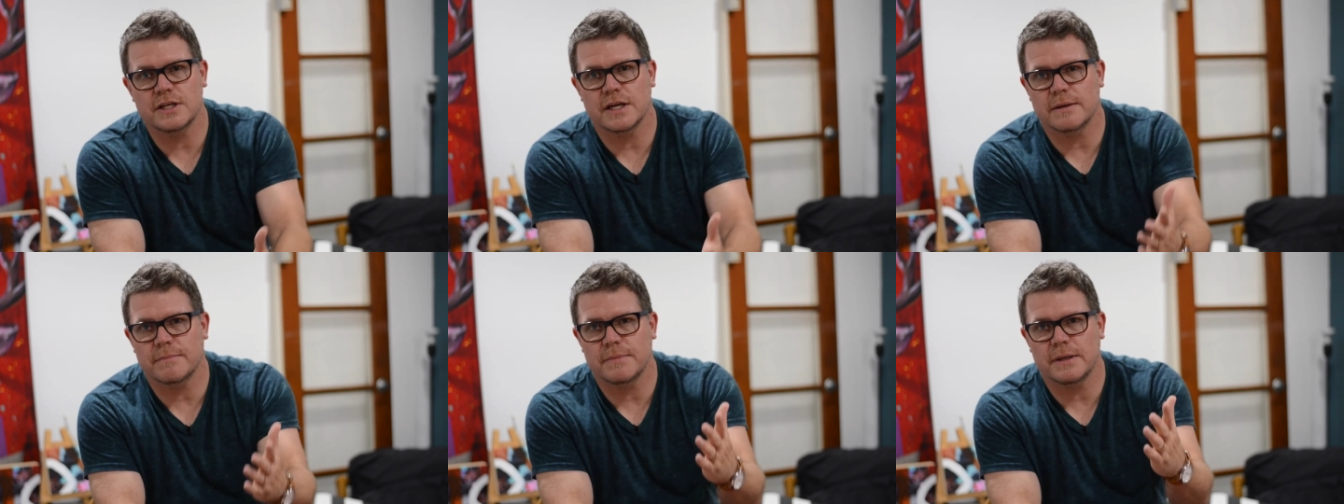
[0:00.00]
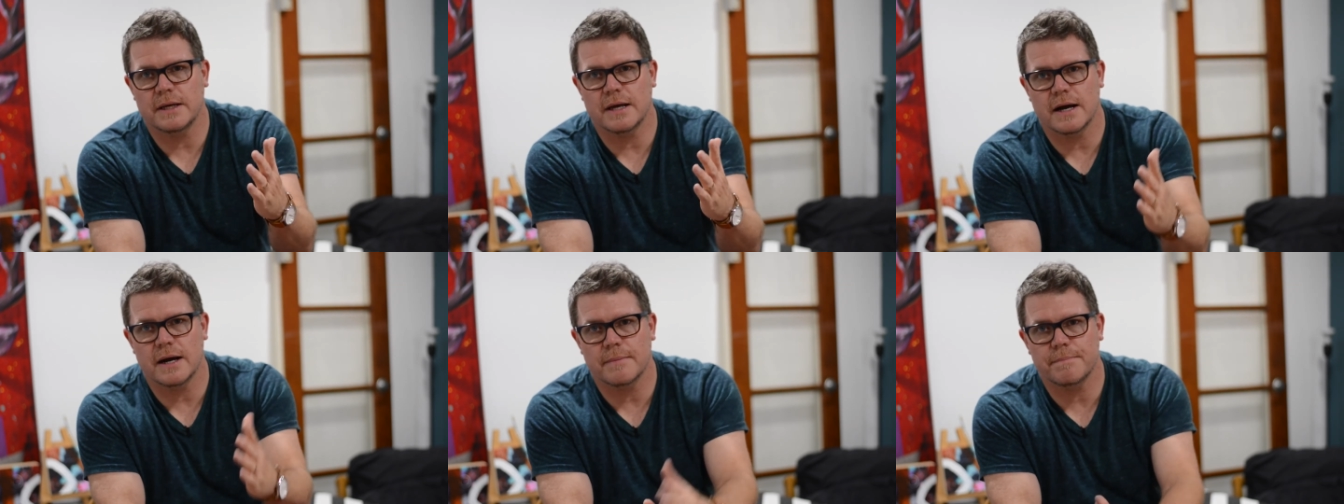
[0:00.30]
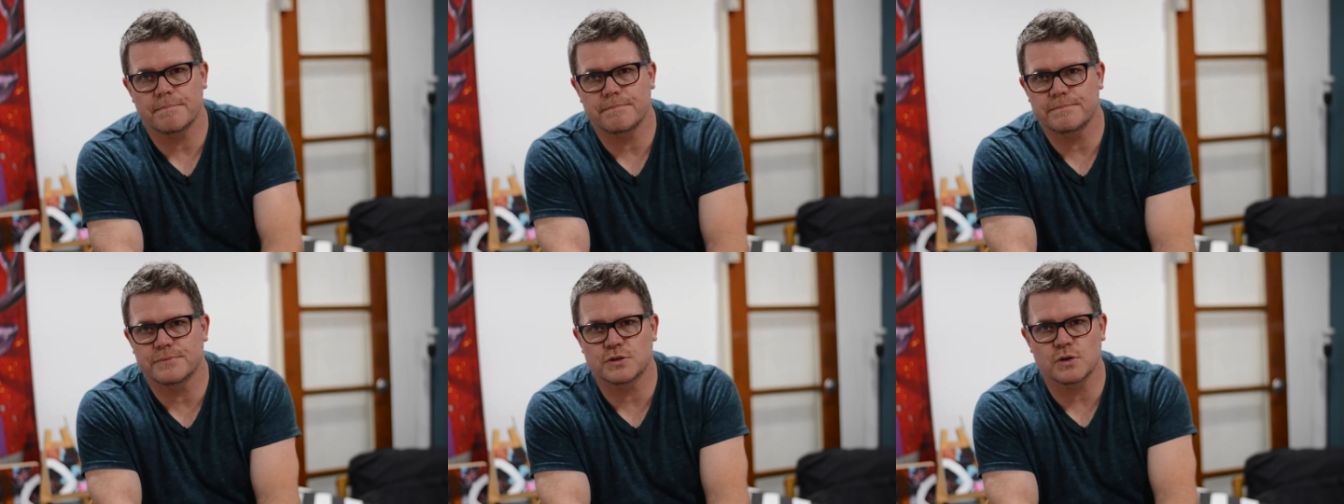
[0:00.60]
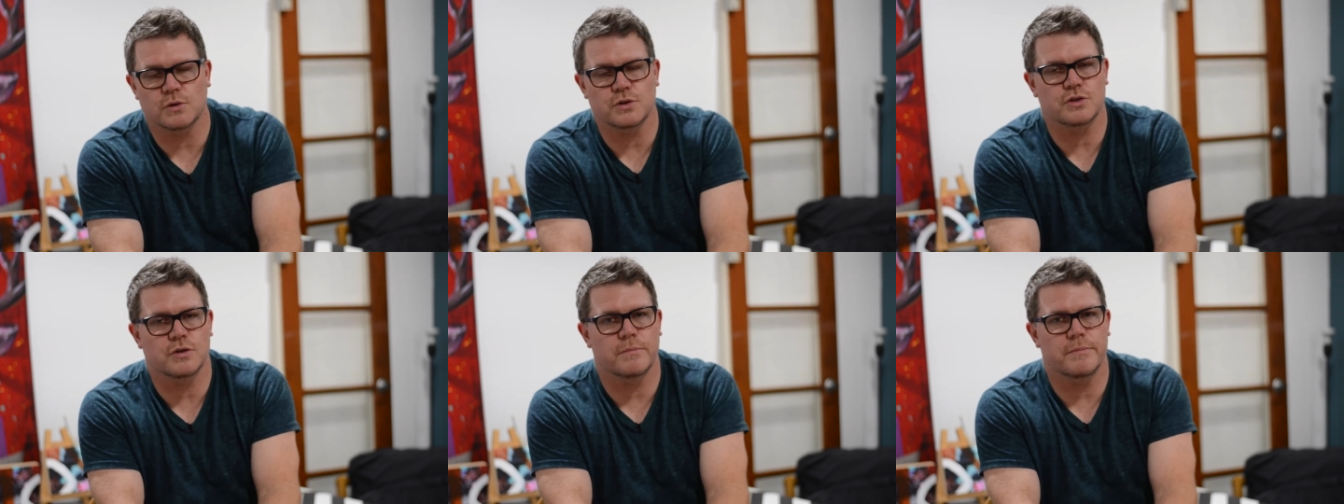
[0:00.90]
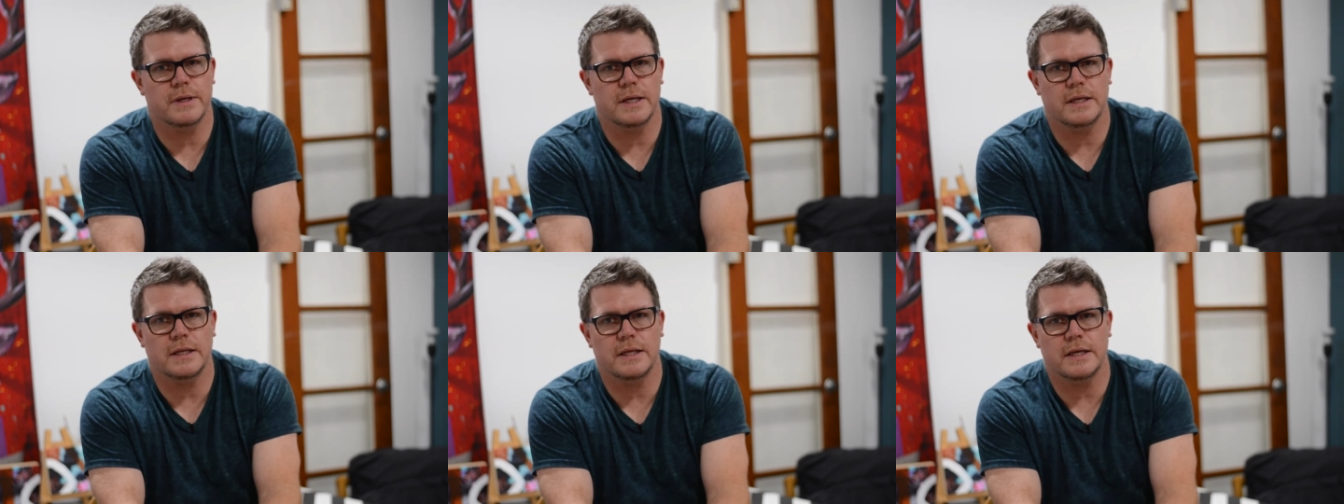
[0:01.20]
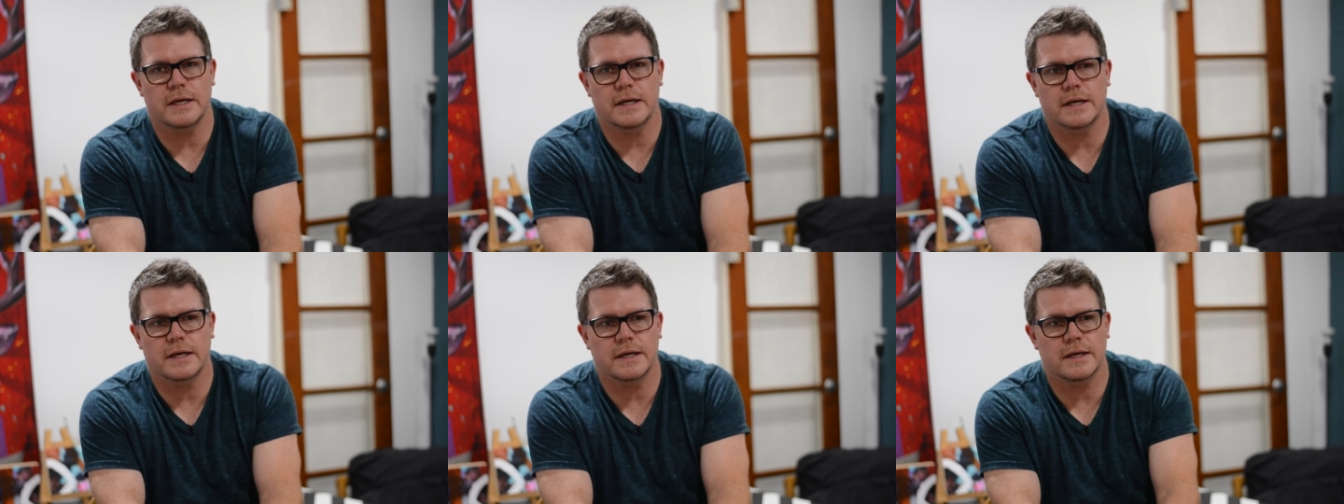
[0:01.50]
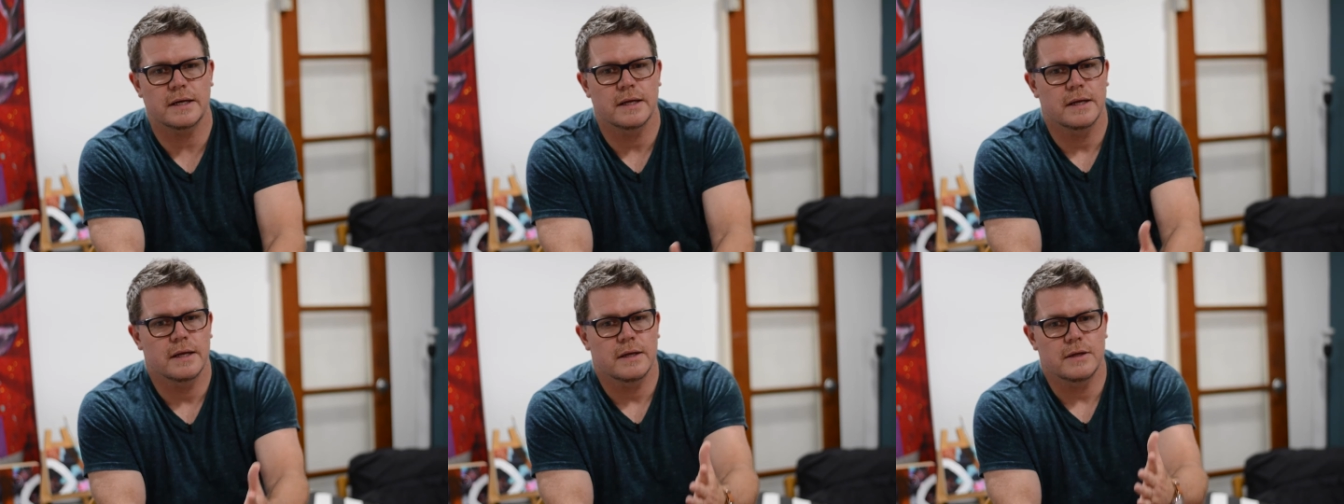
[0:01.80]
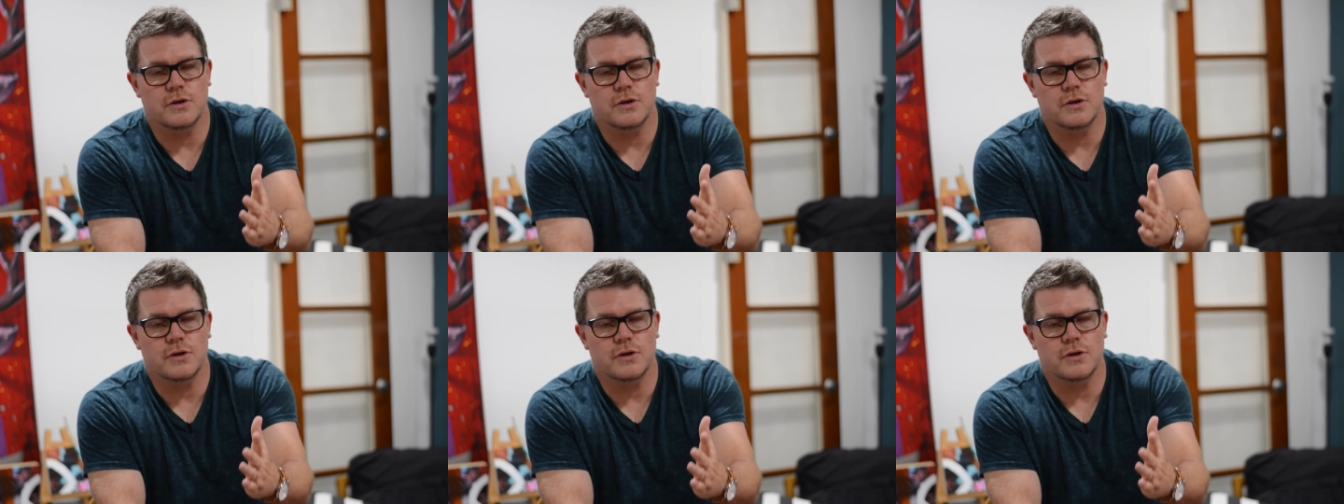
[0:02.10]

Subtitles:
hit me up, social media.